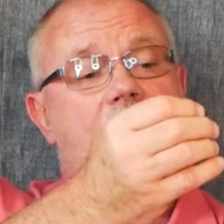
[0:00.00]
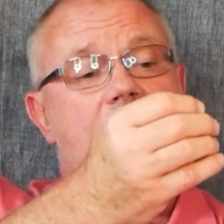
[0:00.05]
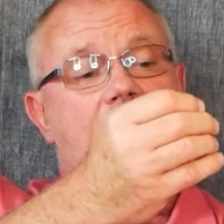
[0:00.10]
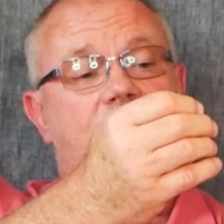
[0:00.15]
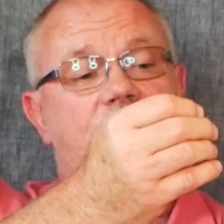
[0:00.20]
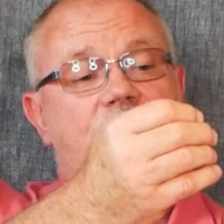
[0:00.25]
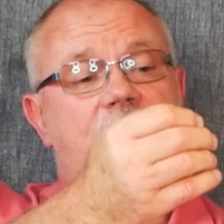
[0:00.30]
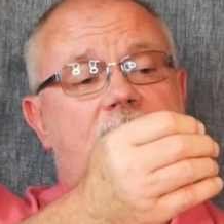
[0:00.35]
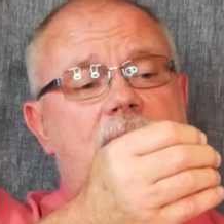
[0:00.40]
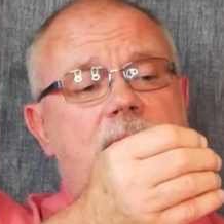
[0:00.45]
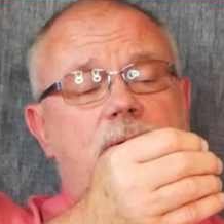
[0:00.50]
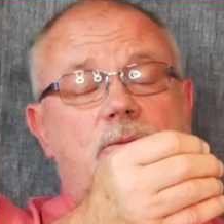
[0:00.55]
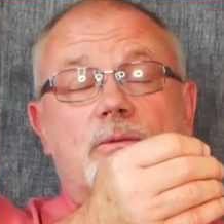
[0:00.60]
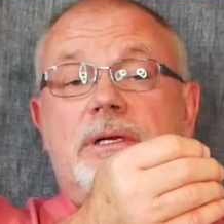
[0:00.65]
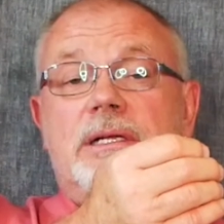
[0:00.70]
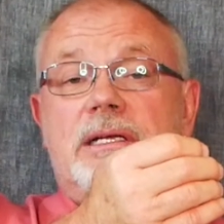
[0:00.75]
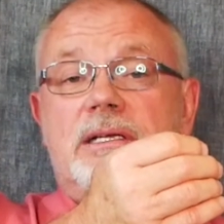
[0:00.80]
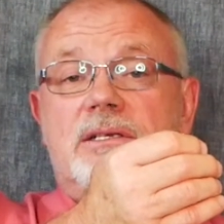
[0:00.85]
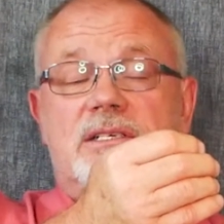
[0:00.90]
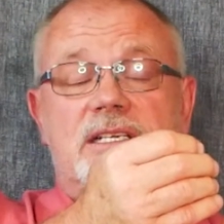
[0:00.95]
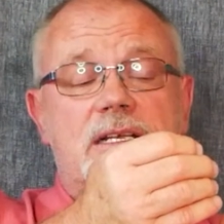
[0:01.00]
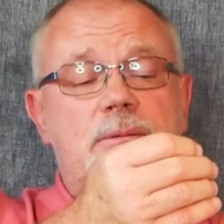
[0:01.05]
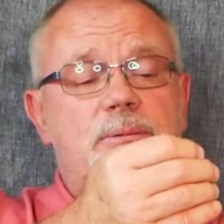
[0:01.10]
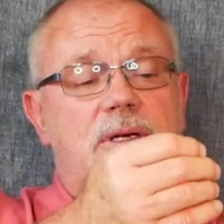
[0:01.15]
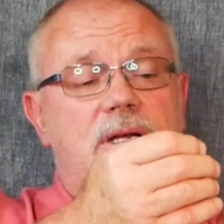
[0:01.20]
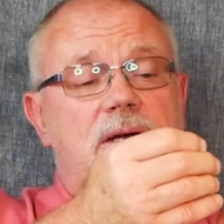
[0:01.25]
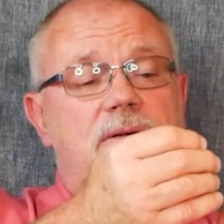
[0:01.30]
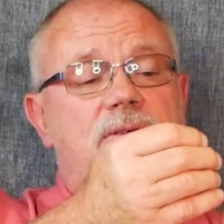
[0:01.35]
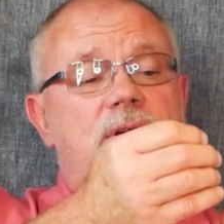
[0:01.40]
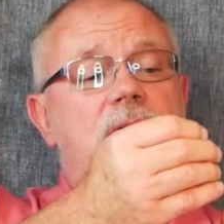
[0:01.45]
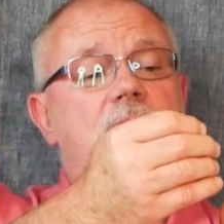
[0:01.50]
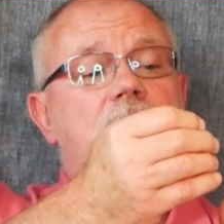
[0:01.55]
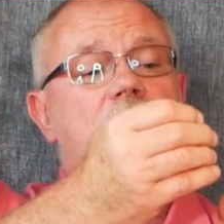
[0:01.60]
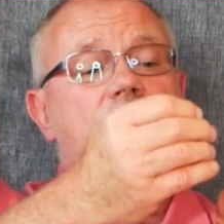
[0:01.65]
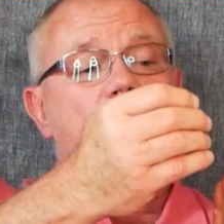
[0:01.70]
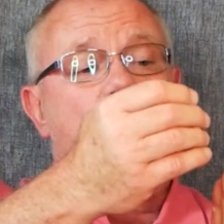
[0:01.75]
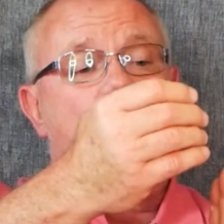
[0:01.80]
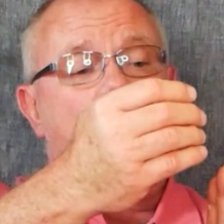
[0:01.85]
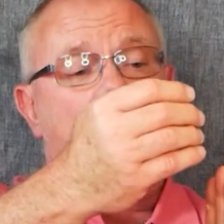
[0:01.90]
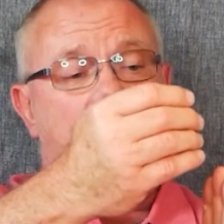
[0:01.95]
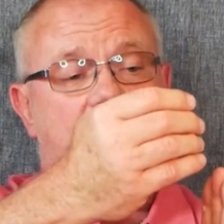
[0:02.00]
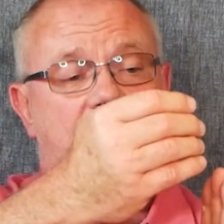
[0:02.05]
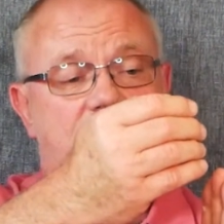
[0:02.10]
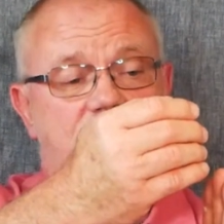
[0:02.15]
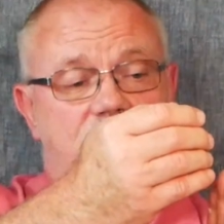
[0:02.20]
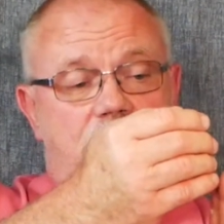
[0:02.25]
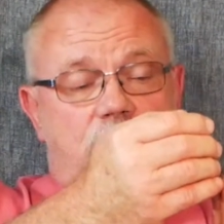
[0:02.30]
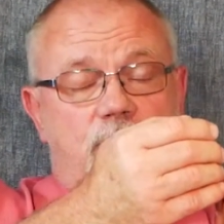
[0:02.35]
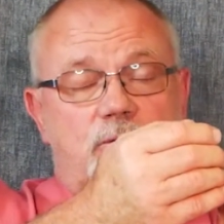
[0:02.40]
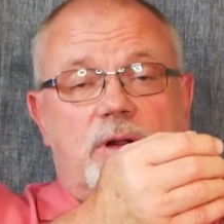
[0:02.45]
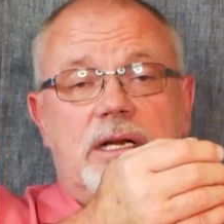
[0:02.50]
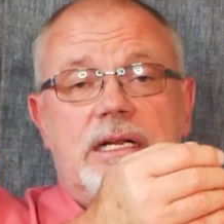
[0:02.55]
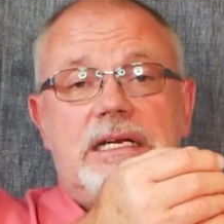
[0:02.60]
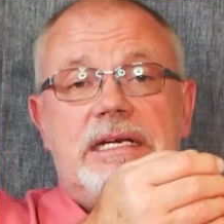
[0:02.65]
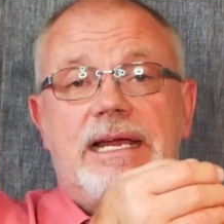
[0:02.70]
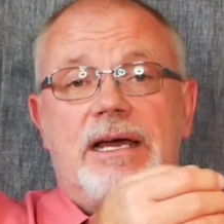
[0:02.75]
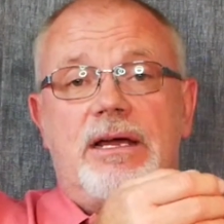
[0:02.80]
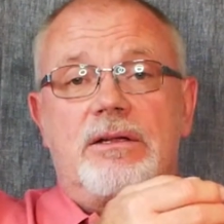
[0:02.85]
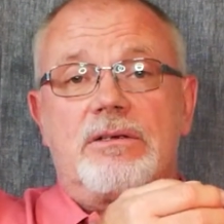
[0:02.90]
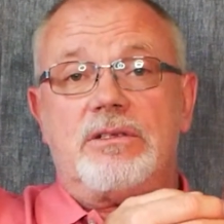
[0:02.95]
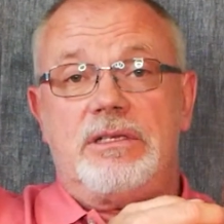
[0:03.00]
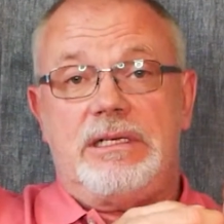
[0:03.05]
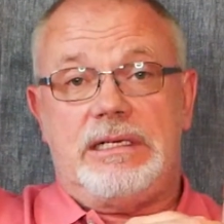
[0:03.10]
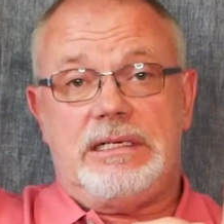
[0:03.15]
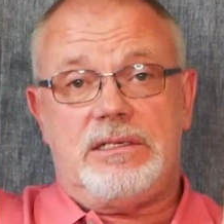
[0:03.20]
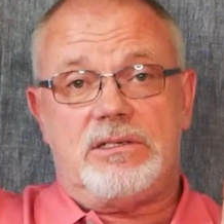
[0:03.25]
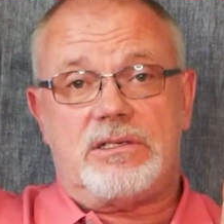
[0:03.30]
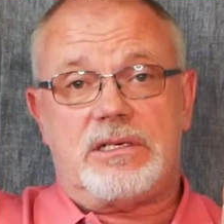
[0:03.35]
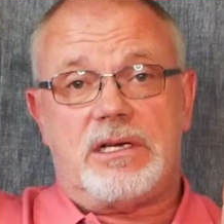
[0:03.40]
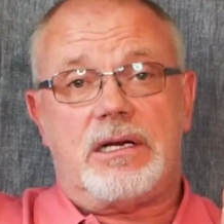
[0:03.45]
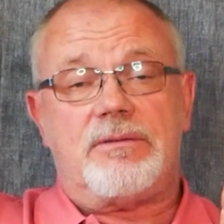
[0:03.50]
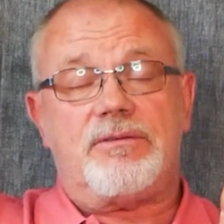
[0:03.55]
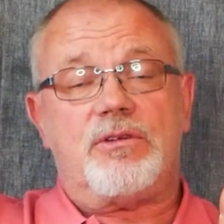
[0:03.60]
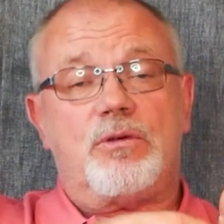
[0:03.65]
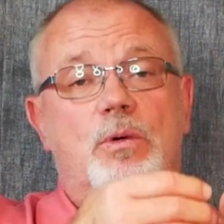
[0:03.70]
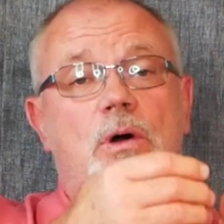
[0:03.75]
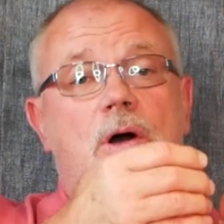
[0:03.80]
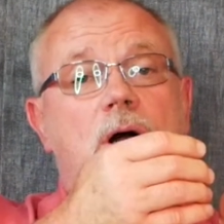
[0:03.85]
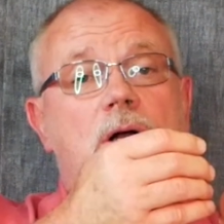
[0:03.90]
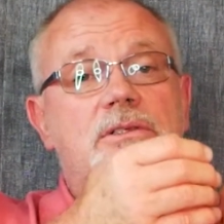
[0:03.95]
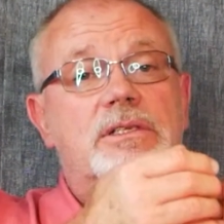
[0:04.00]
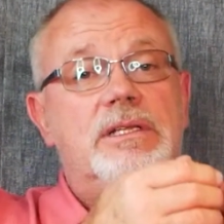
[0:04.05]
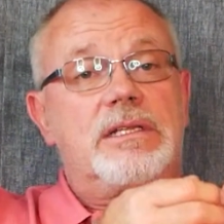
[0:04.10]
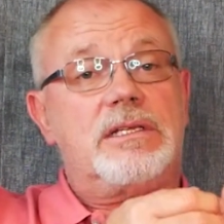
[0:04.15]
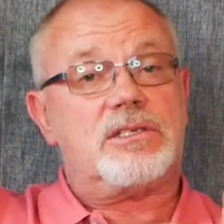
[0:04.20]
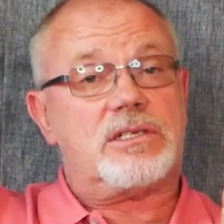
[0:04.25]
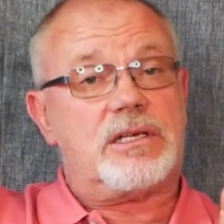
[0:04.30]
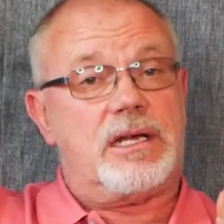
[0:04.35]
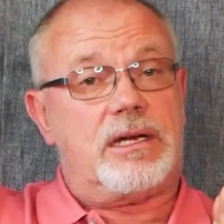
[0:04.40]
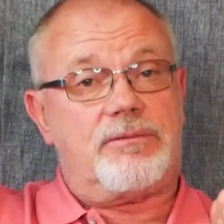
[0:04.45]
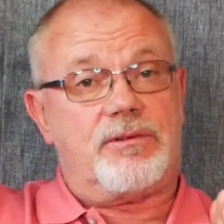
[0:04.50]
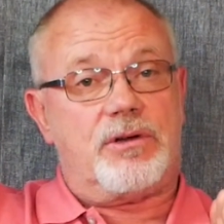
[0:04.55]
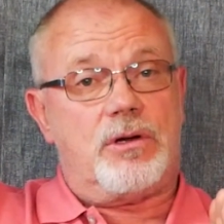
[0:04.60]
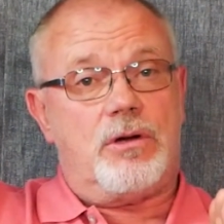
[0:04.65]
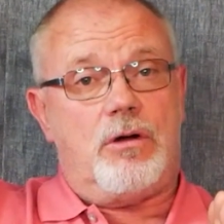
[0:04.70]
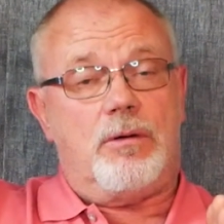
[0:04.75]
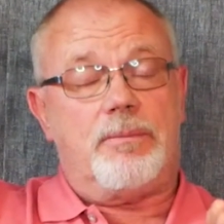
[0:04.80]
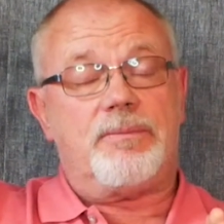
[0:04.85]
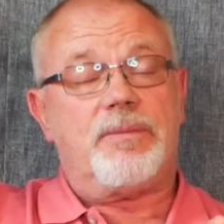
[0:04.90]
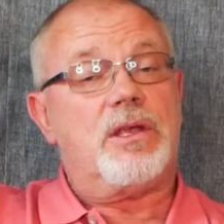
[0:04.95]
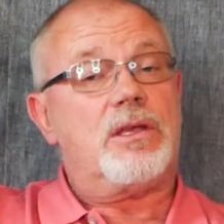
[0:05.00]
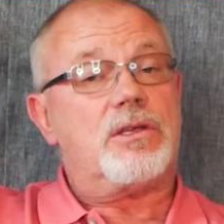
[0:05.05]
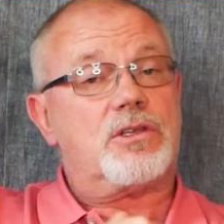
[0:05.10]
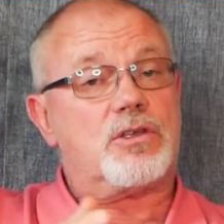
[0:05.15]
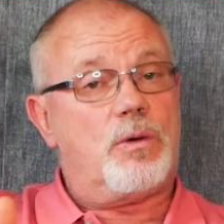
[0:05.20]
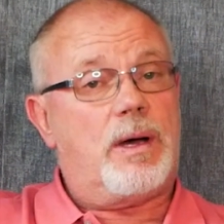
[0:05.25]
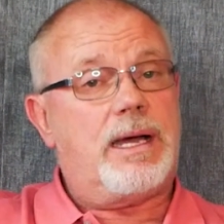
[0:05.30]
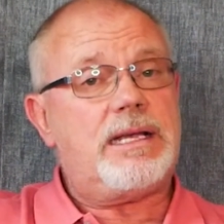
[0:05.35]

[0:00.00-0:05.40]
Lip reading: And that, when it gets deep enough, the water can start running down to the inside of your wall, to the inside of your home. So